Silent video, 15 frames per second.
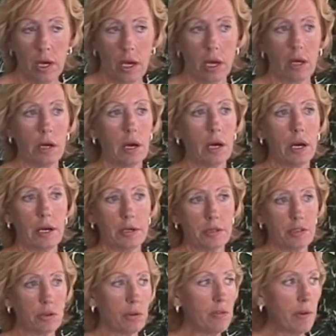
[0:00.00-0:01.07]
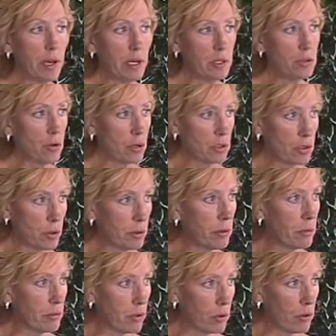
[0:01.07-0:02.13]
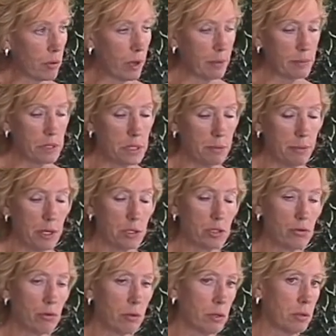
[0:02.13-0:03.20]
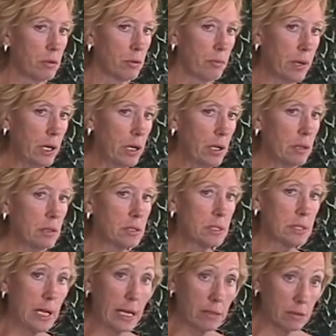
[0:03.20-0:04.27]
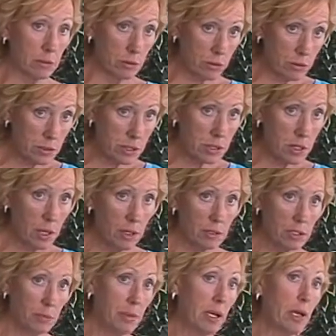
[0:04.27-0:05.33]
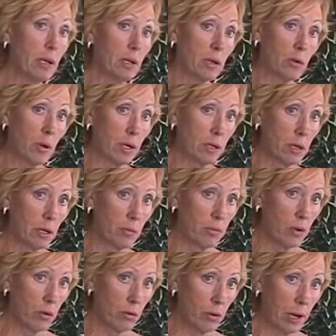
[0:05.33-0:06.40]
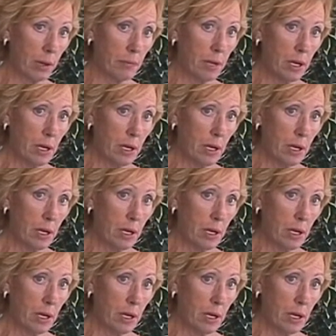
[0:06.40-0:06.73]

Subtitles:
and I survey drug treatment programs to make sure that they're meeting the standards to be an accredited program.